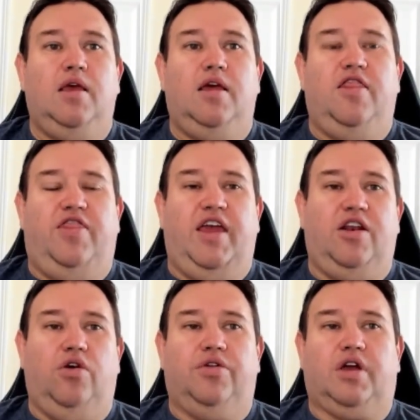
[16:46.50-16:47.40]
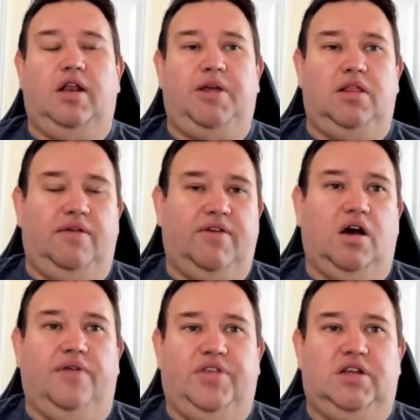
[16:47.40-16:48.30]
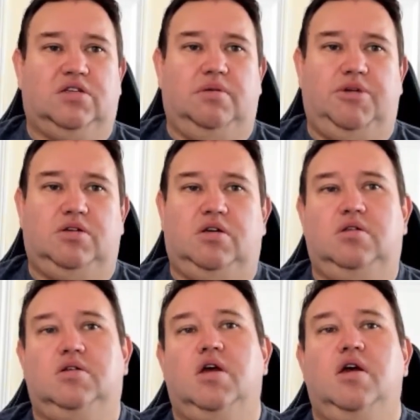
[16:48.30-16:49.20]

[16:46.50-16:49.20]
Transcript: They know they're going to be living off the distributions,